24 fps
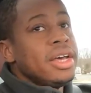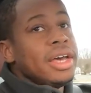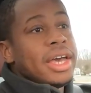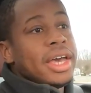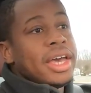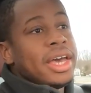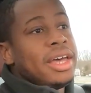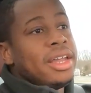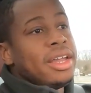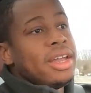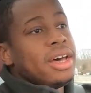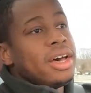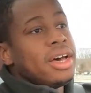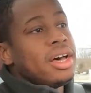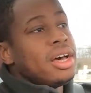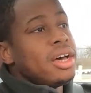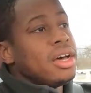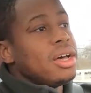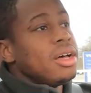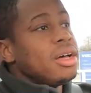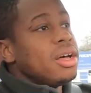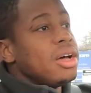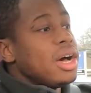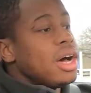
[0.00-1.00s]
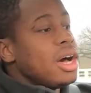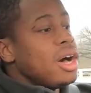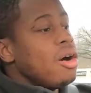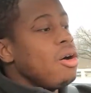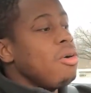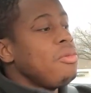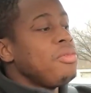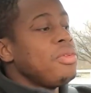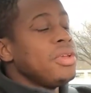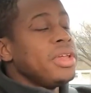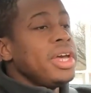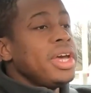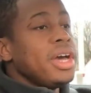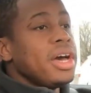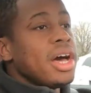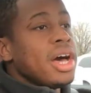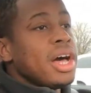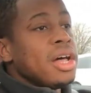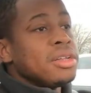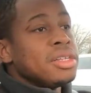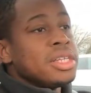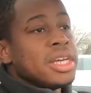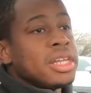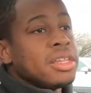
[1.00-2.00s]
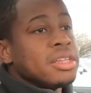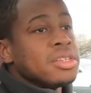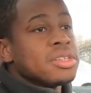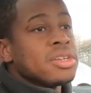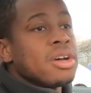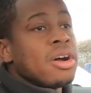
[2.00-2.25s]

And hopefully I'll take this